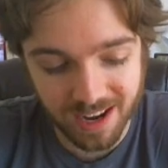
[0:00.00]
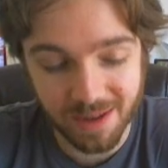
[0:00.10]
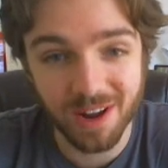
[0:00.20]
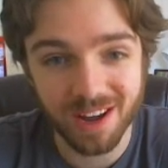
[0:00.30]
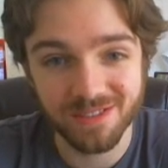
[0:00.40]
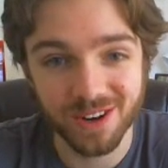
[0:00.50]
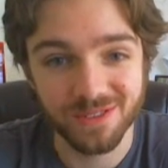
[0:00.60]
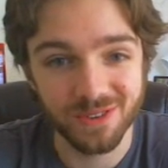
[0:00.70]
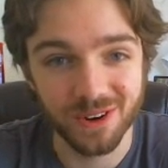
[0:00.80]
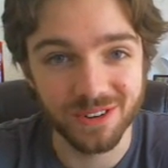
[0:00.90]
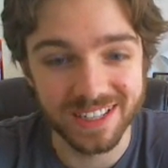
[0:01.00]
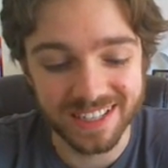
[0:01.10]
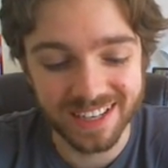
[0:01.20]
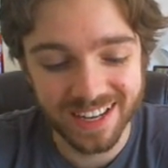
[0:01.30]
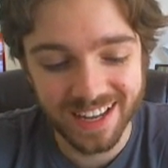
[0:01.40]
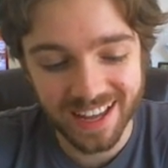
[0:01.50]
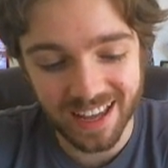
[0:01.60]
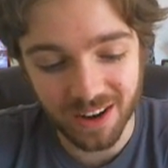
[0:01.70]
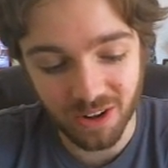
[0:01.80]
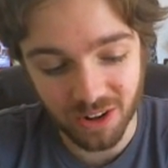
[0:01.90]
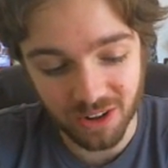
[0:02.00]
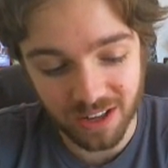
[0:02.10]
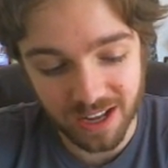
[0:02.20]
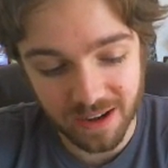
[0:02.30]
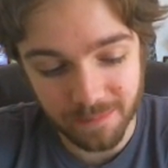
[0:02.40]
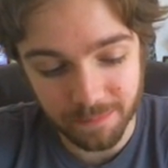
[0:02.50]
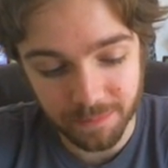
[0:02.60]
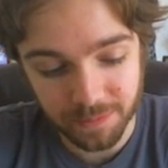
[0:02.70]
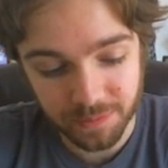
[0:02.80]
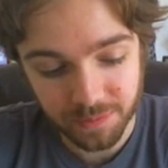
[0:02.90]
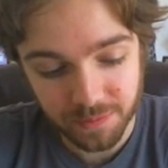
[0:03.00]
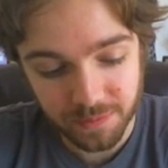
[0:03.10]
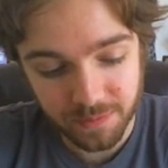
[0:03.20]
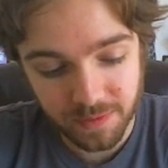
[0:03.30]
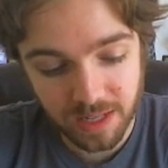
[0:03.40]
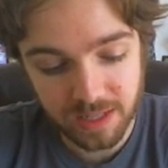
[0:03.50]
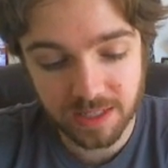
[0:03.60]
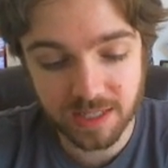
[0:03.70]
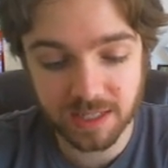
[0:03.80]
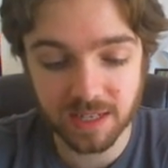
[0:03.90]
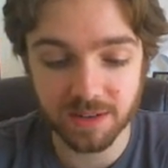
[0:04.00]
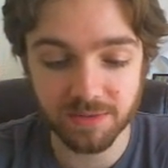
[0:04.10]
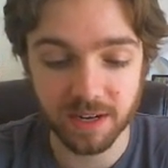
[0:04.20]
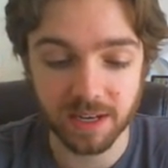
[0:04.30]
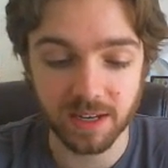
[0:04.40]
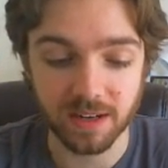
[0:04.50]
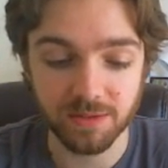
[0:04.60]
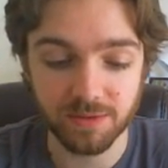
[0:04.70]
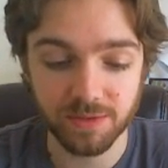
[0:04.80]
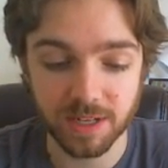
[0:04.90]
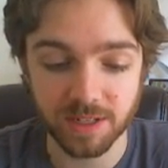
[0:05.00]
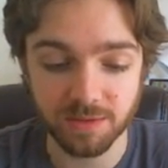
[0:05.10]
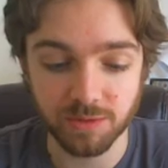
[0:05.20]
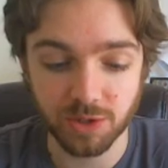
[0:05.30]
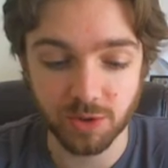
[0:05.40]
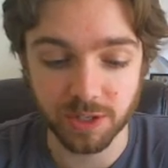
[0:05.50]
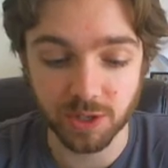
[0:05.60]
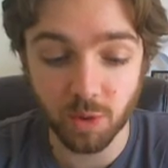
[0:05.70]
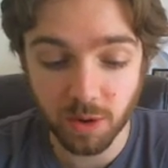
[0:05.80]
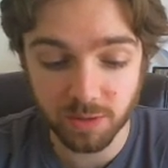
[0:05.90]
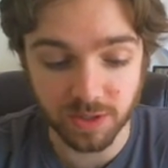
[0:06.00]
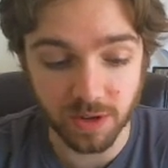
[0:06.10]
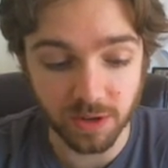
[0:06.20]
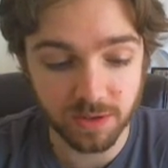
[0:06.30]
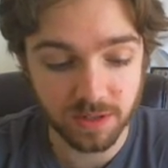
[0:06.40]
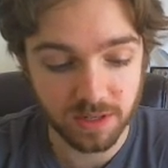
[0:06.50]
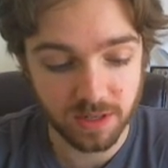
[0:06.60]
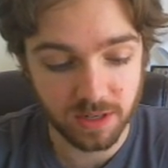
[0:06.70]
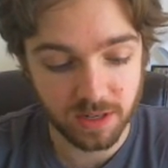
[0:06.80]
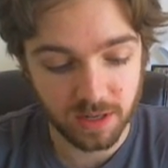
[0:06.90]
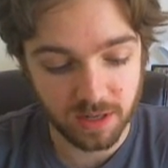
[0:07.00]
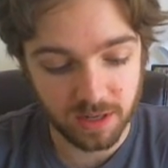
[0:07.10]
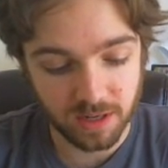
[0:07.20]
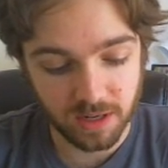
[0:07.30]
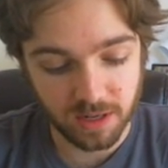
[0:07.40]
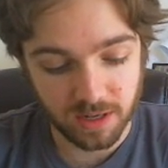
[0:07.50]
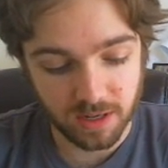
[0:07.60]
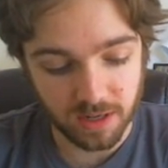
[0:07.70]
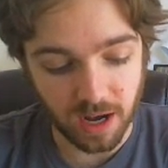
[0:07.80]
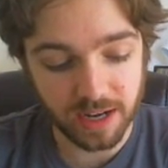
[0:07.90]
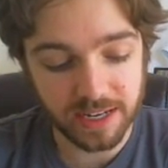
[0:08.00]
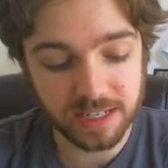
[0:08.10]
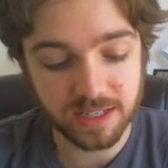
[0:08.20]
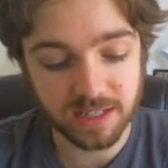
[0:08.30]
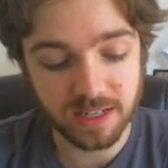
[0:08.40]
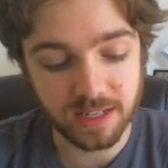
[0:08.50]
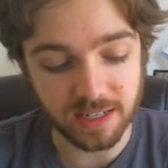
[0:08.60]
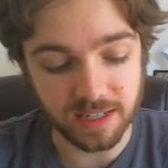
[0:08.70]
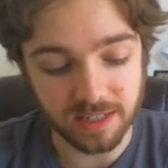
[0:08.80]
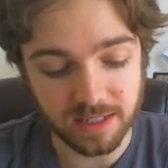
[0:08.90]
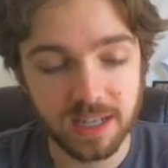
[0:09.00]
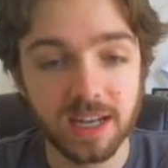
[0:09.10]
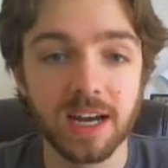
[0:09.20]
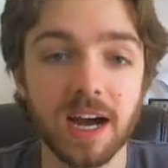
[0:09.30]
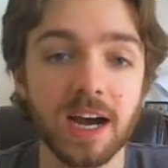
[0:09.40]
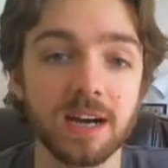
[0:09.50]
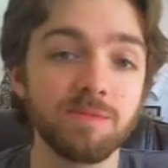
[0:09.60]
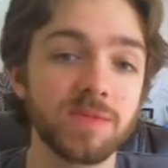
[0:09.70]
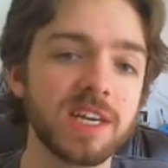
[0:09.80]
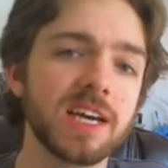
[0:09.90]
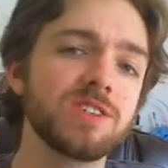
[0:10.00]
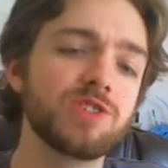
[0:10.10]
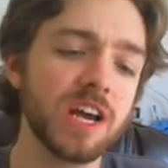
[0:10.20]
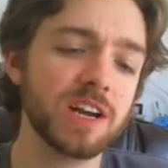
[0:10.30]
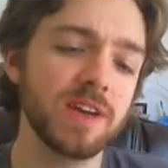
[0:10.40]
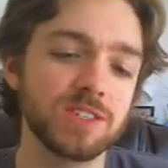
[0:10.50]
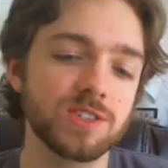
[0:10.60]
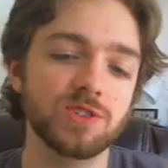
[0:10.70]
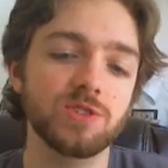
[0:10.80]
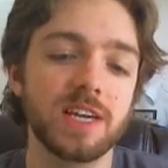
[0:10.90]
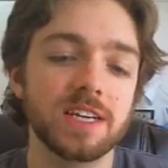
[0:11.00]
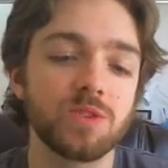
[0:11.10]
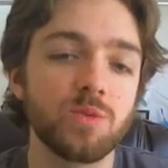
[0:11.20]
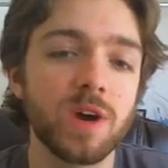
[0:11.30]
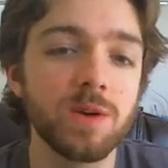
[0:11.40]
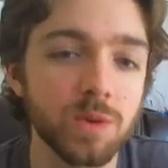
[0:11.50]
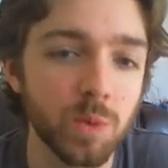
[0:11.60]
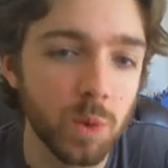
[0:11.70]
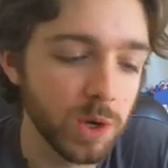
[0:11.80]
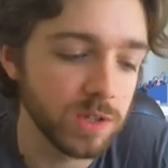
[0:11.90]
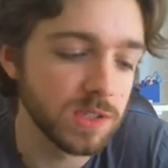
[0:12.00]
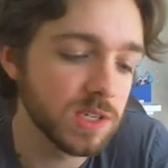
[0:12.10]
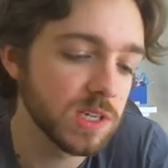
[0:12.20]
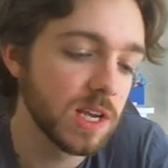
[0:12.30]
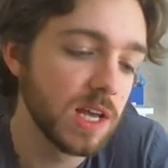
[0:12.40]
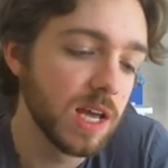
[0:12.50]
I'm not very far in at all. Let's see if I can find some choice quotes, though. Yes, indeed. Yeah, Jack Vance certainly has a way with words.